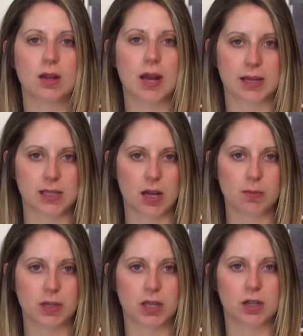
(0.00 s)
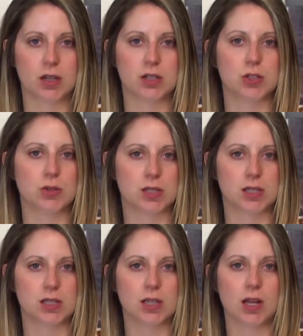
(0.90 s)
Next up, here's News
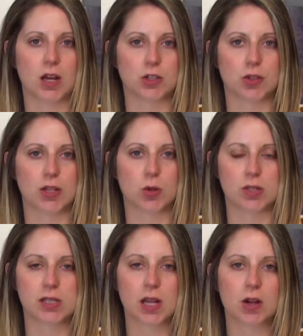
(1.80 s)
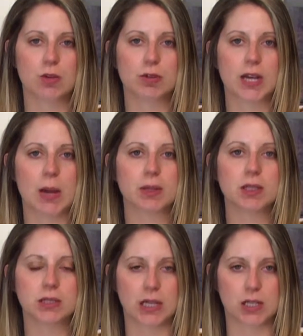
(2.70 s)
Assistant Andrea Torciello recapping
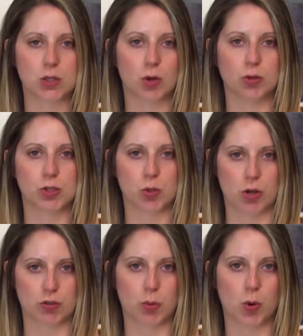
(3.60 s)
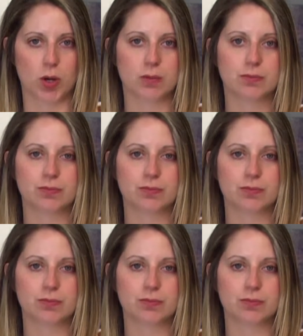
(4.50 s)
the latest cold storage report.